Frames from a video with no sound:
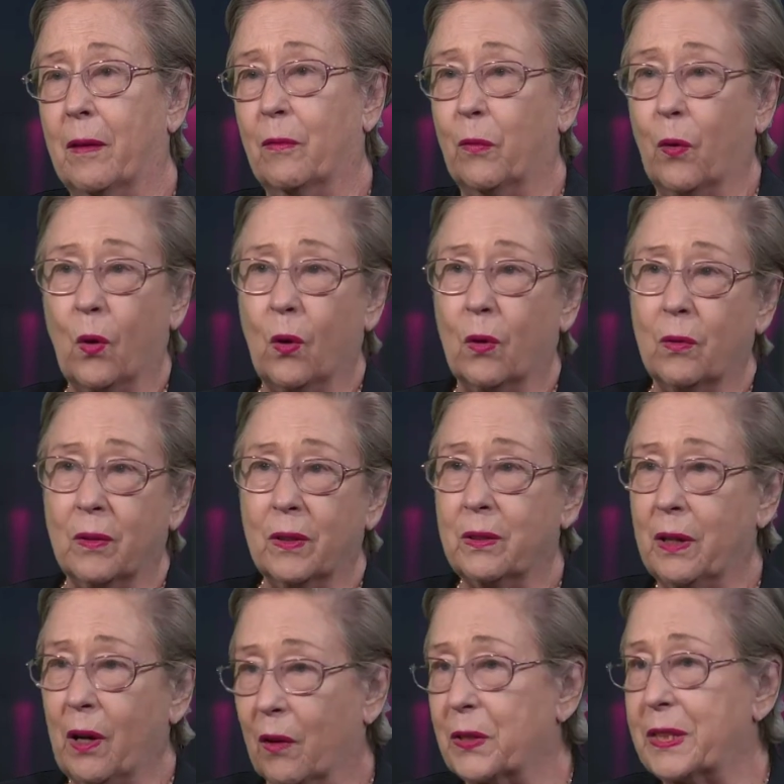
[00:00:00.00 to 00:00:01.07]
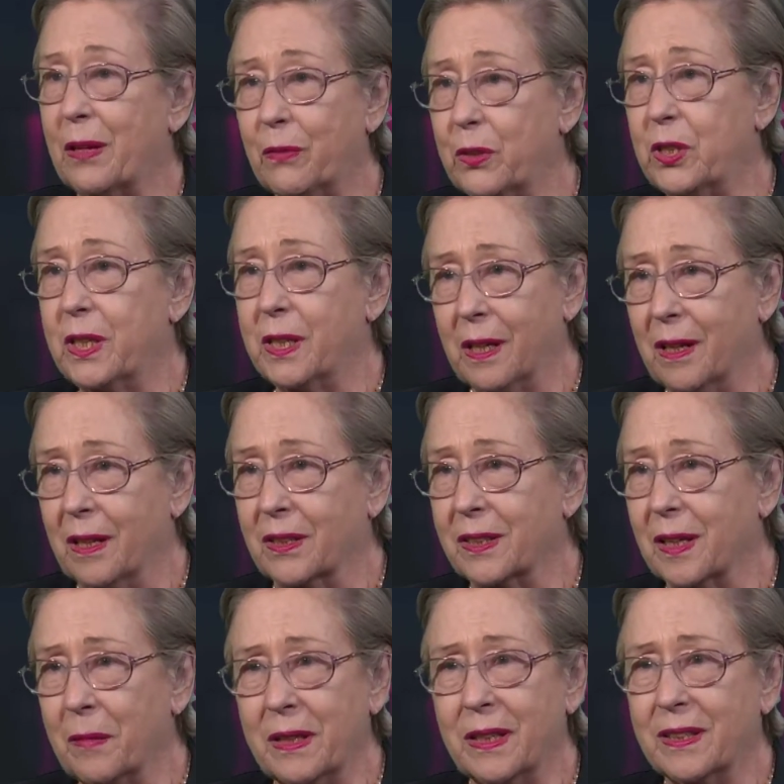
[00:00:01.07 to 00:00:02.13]
for you know, 70 years.
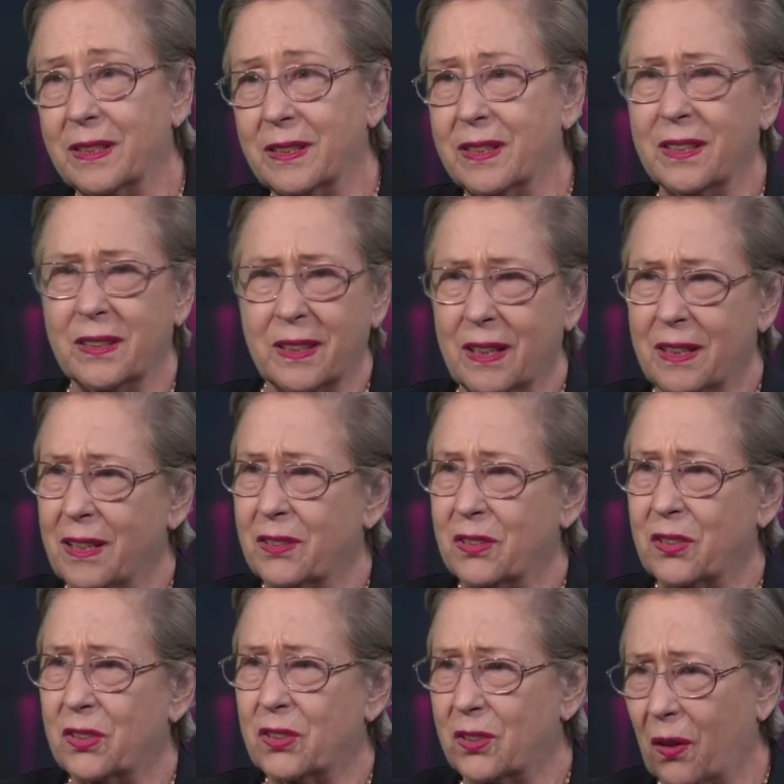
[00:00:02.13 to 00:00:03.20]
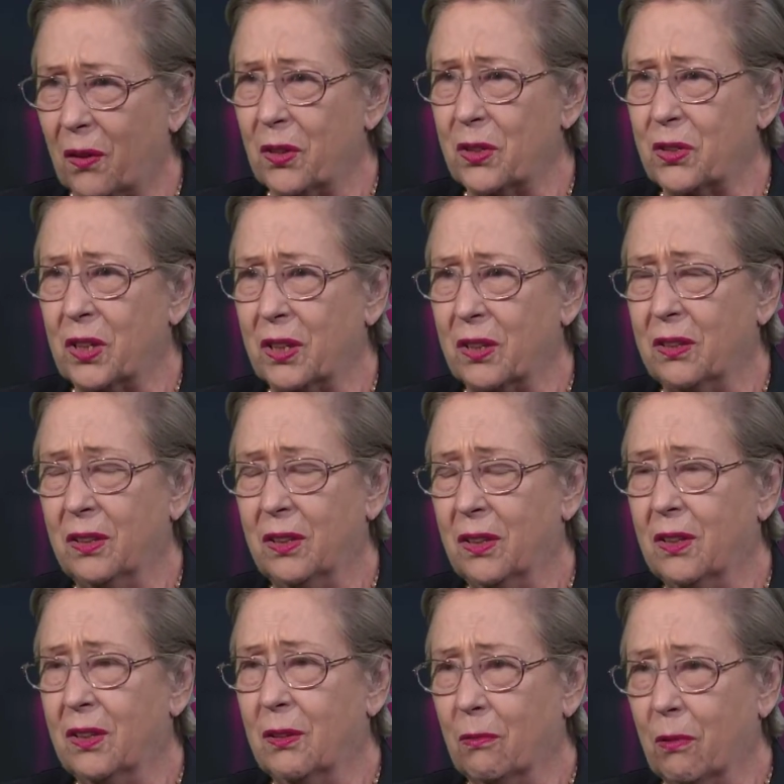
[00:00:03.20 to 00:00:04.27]
I mean, this is an astonishing
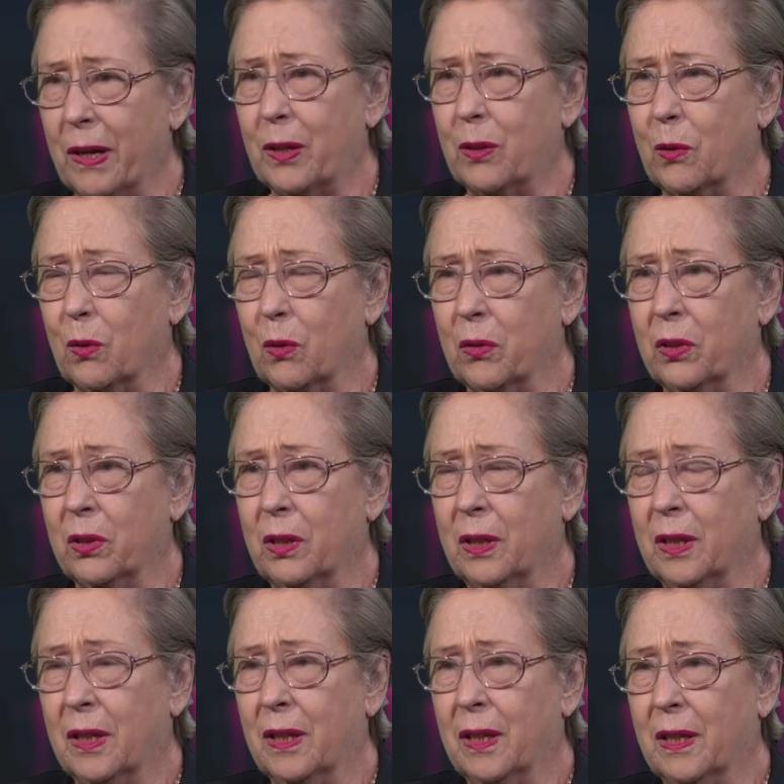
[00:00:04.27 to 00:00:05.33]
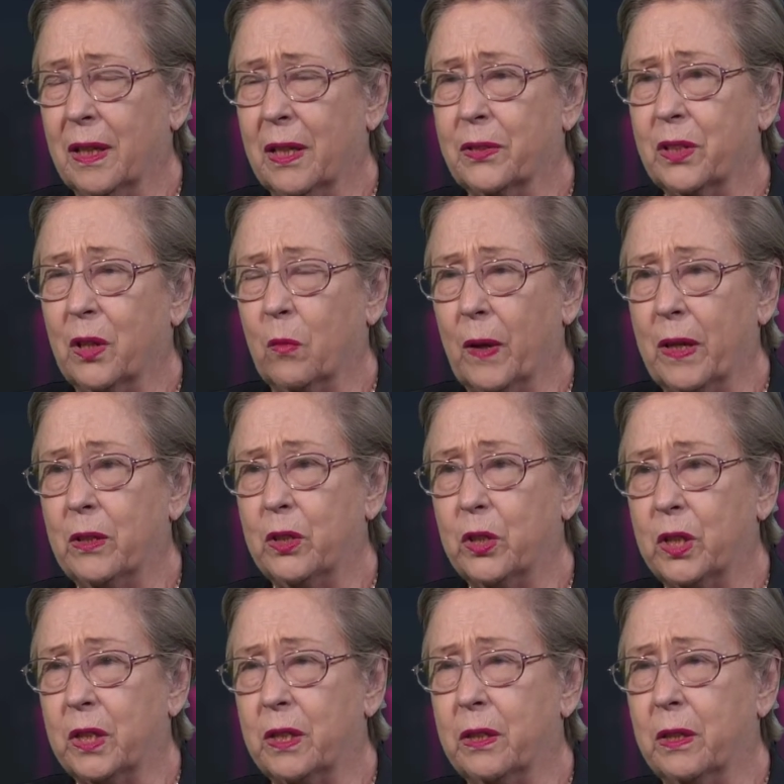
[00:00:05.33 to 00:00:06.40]
record. And so when
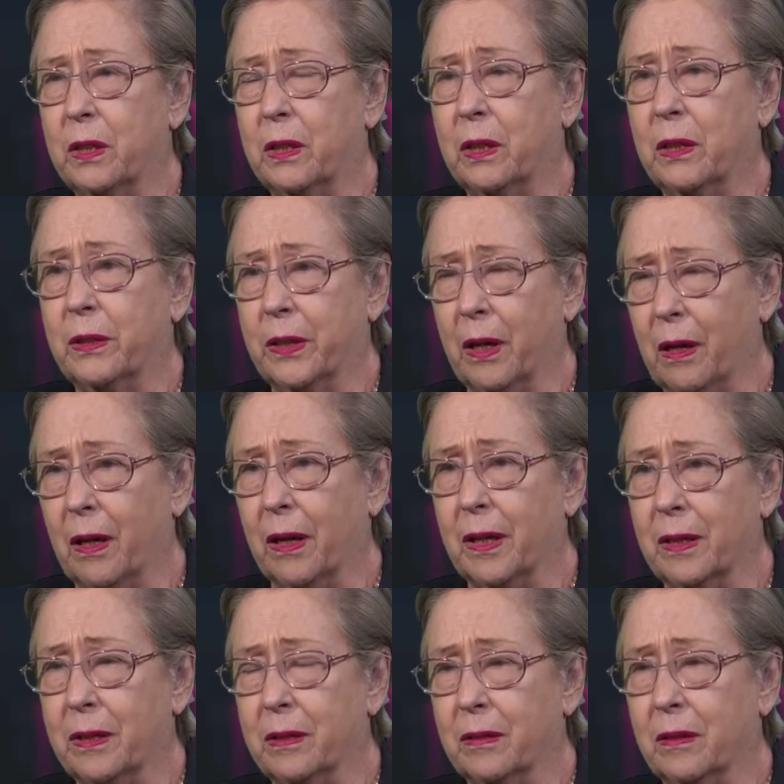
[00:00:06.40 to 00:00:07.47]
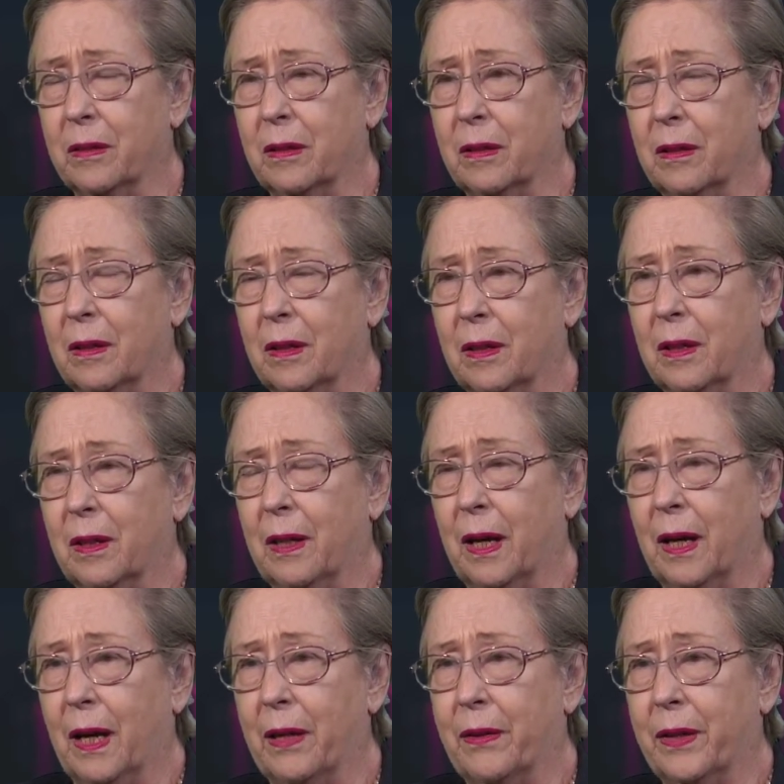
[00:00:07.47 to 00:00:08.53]
she died,
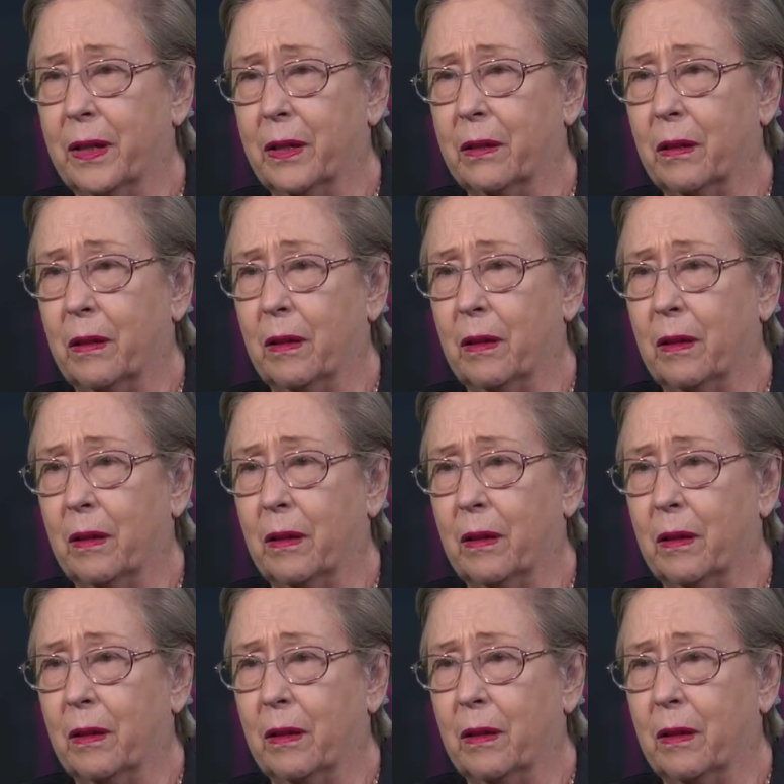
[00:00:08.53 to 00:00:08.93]
I think